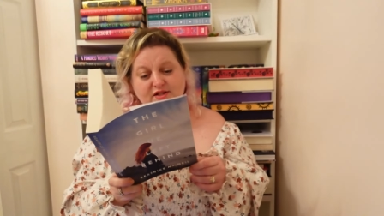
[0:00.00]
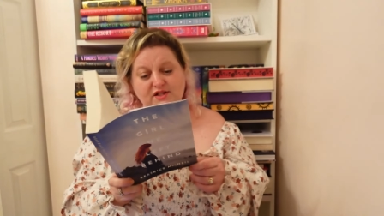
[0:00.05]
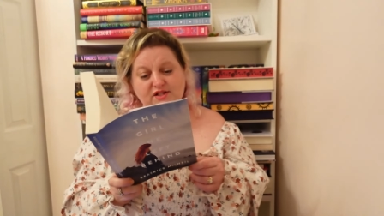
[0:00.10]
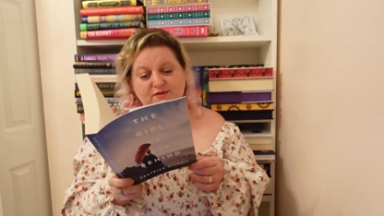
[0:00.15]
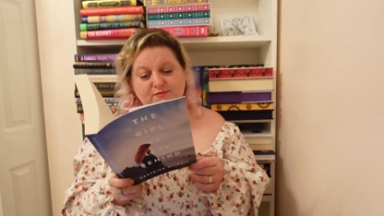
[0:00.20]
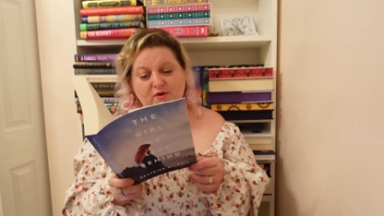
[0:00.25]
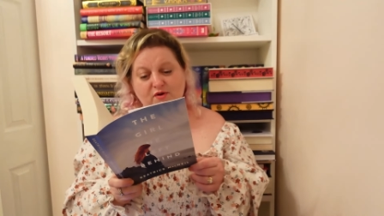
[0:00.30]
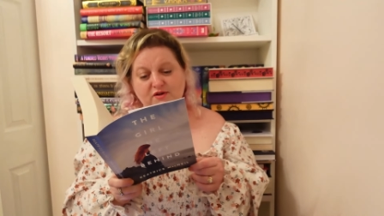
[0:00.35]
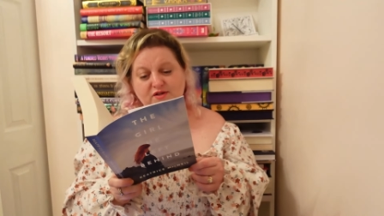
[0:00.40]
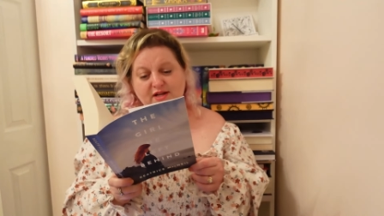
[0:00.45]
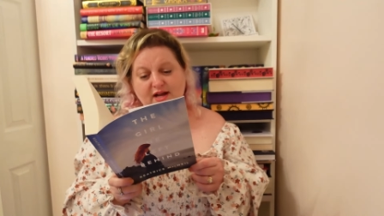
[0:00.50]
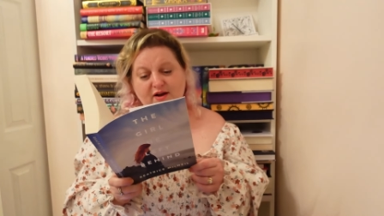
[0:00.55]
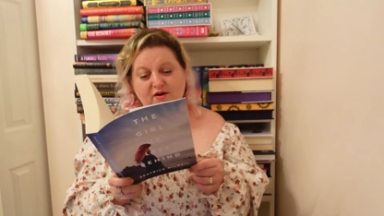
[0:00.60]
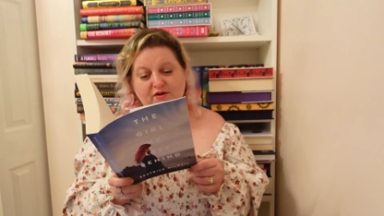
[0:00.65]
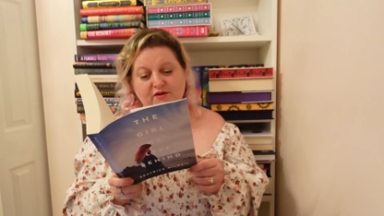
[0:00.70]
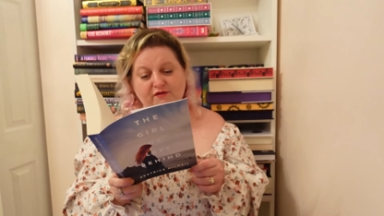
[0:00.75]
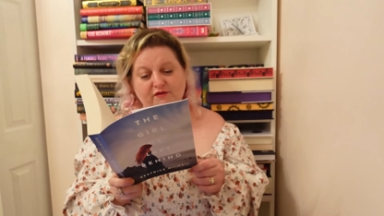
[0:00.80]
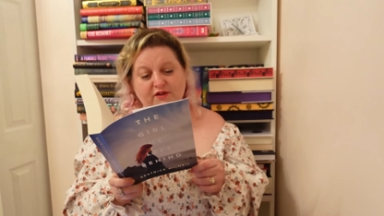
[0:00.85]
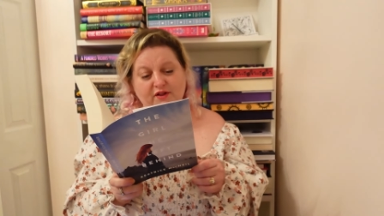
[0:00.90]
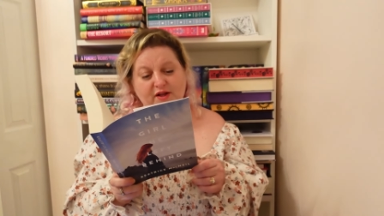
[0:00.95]
in the small
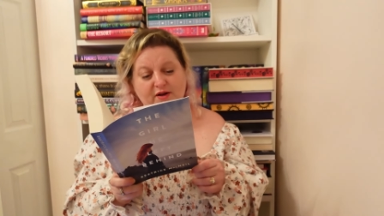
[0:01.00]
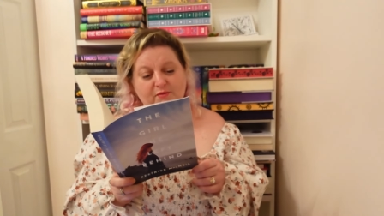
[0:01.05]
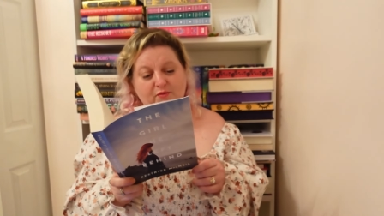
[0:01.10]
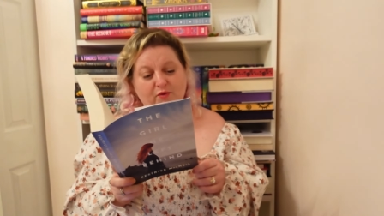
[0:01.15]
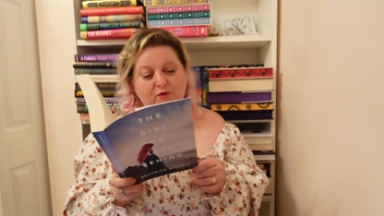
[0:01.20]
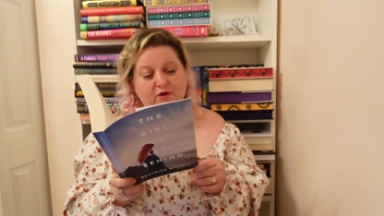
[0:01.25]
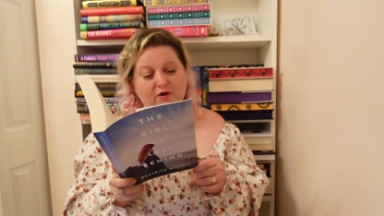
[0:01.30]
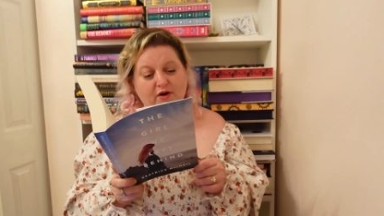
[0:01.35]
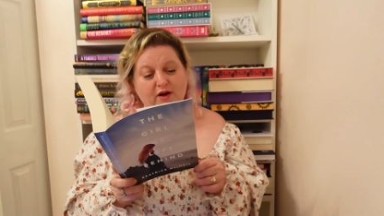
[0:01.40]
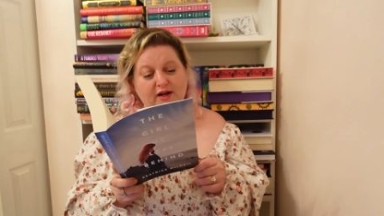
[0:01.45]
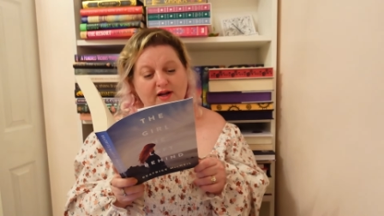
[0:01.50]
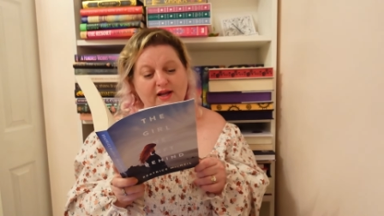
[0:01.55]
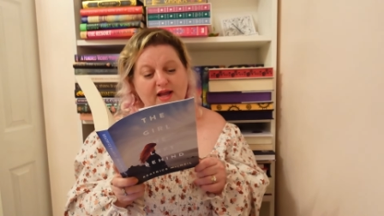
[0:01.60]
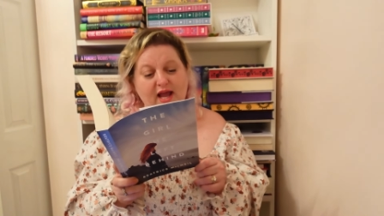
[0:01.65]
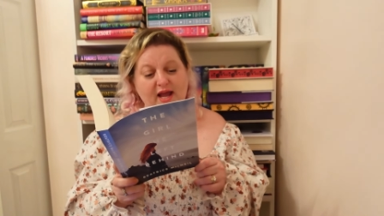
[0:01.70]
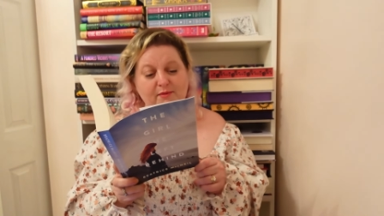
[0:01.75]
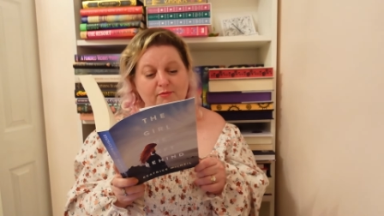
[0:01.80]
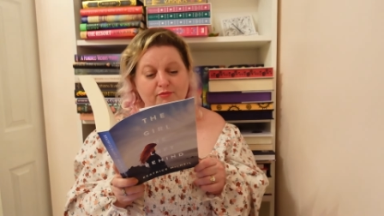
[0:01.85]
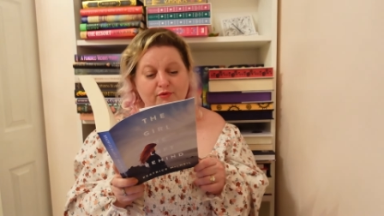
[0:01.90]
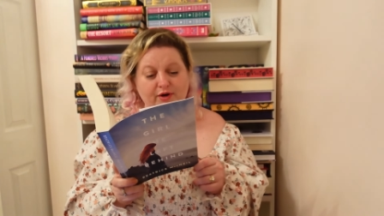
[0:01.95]
town of Glenmore in
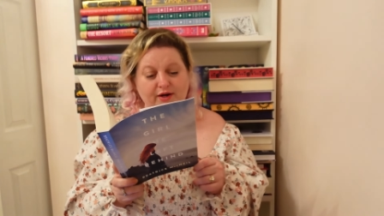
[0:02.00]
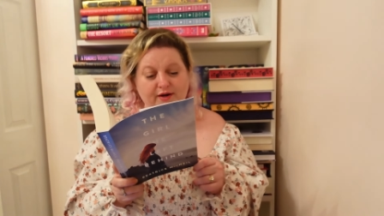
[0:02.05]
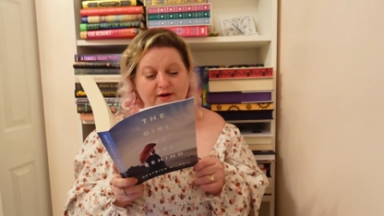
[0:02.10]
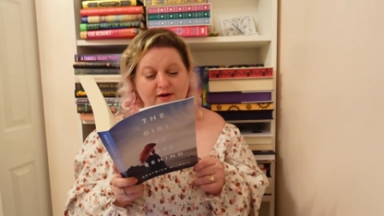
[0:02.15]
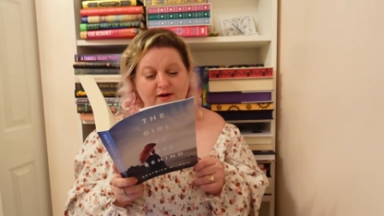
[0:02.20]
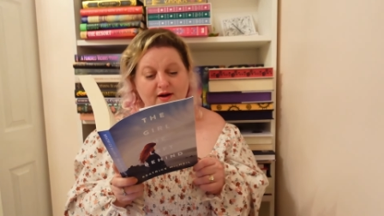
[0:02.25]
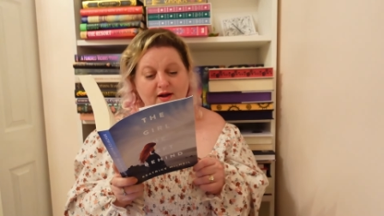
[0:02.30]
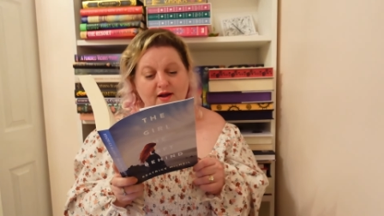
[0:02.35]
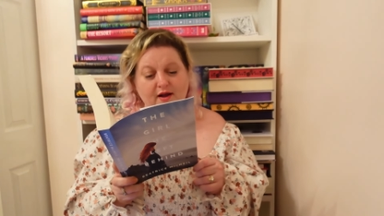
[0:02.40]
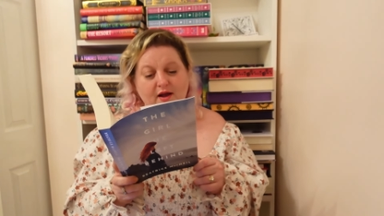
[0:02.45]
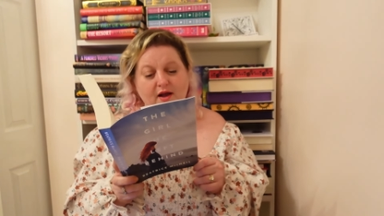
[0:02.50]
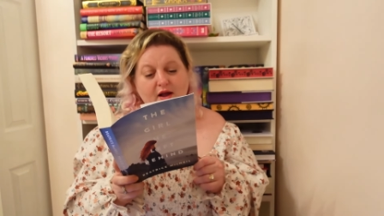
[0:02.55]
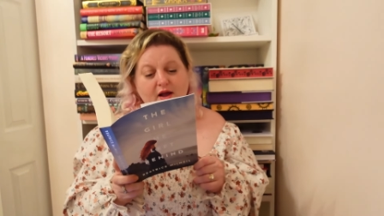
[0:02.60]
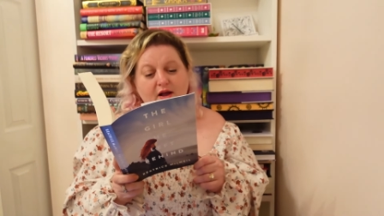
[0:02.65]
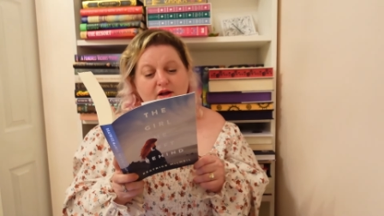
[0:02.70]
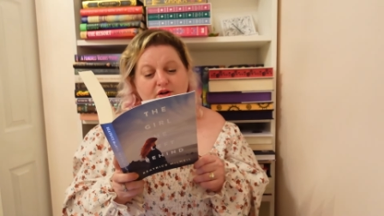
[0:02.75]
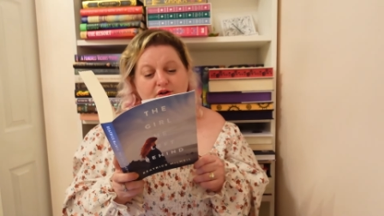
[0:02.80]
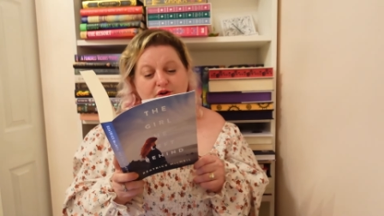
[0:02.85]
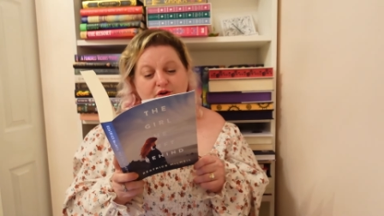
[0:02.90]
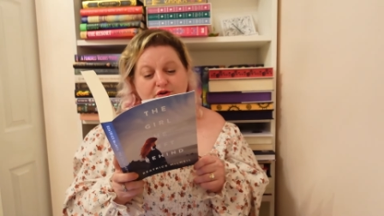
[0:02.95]
Cape Breton,
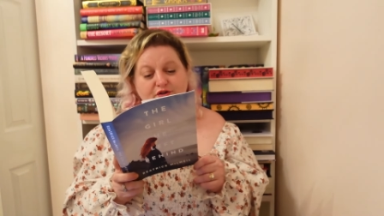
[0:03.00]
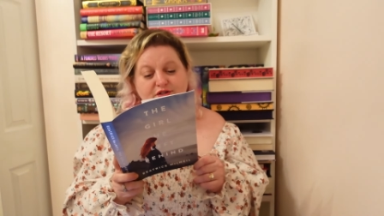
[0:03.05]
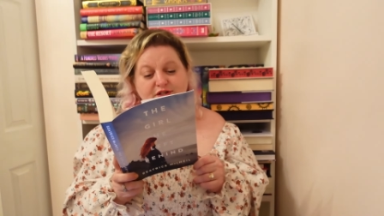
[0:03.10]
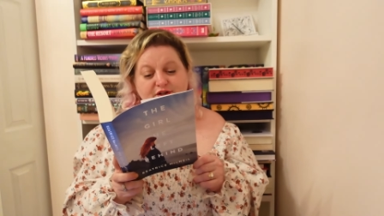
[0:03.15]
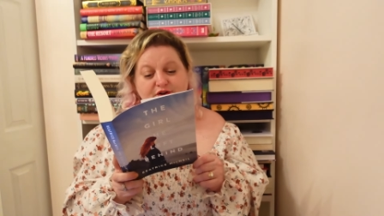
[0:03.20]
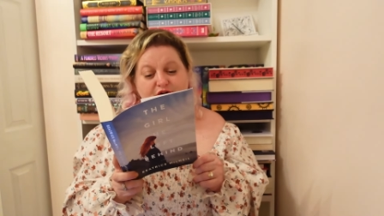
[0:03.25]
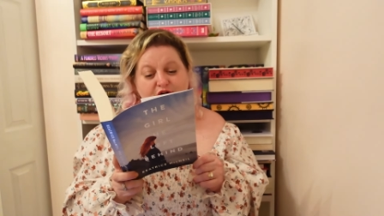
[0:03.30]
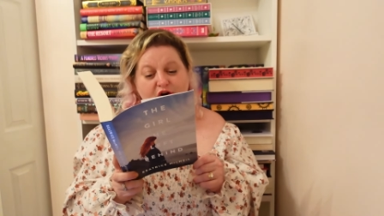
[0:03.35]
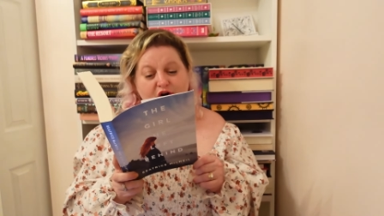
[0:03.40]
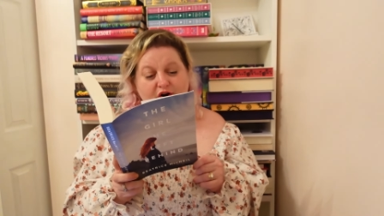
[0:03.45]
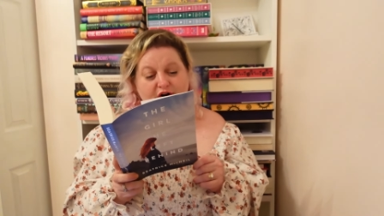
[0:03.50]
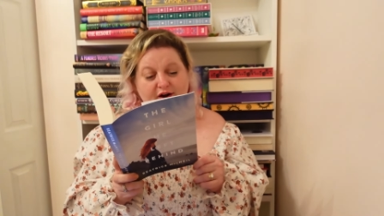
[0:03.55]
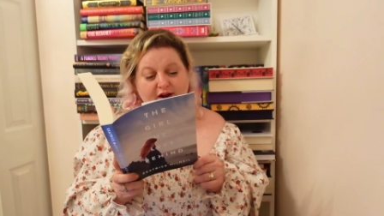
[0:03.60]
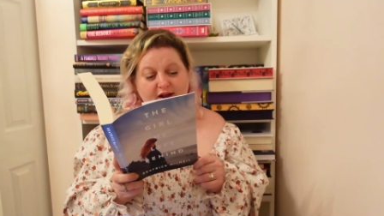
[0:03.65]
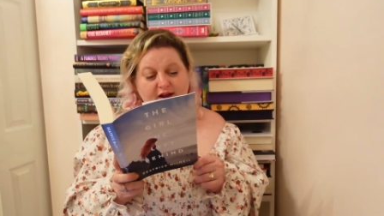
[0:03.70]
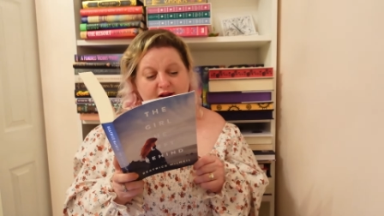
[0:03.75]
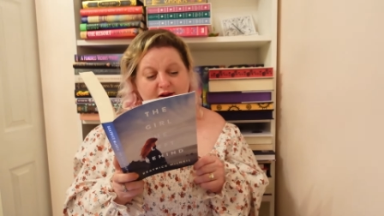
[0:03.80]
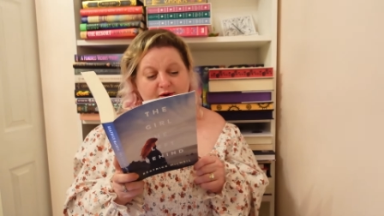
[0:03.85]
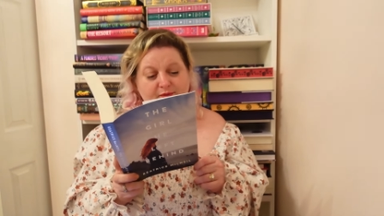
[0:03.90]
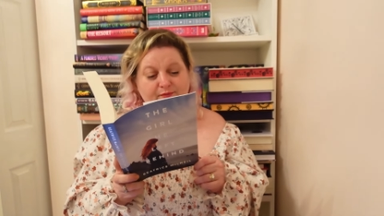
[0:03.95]
nursing her
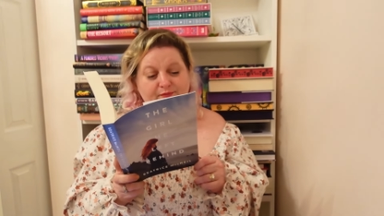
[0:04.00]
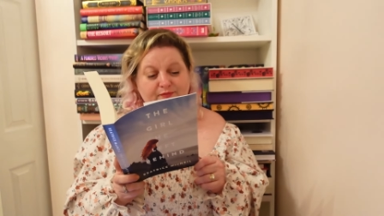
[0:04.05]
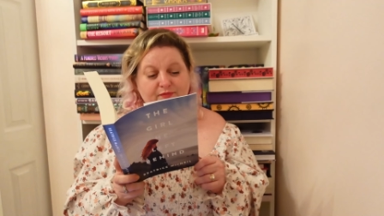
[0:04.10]
heartache.